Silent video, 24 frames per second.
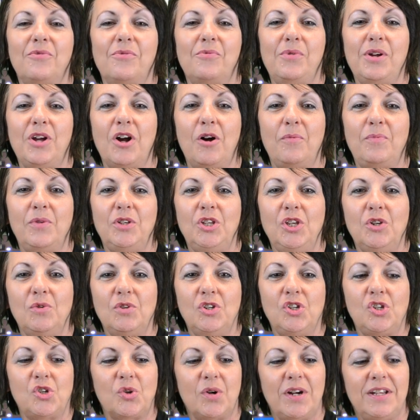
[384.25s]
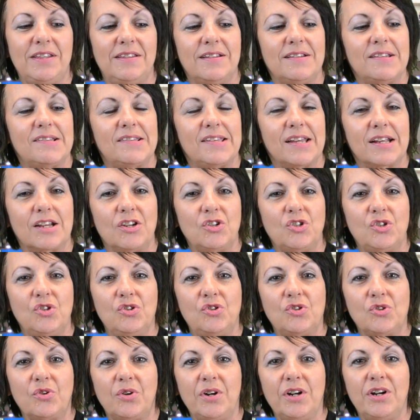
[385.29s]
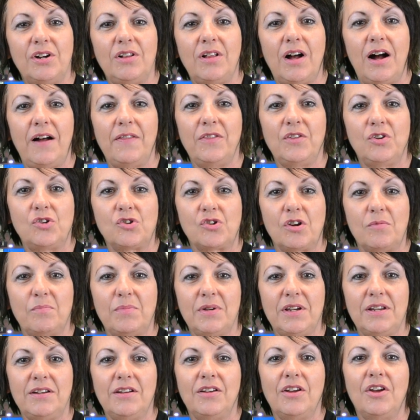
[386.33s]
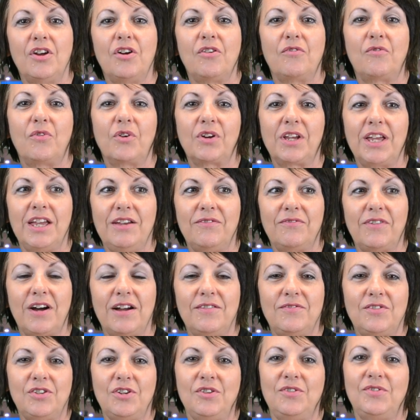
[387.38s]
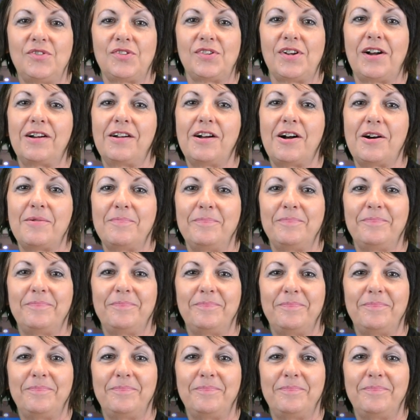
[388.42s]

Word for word: We hope that you enjoyed this second tutorial on the trumpet for K5tunes.com.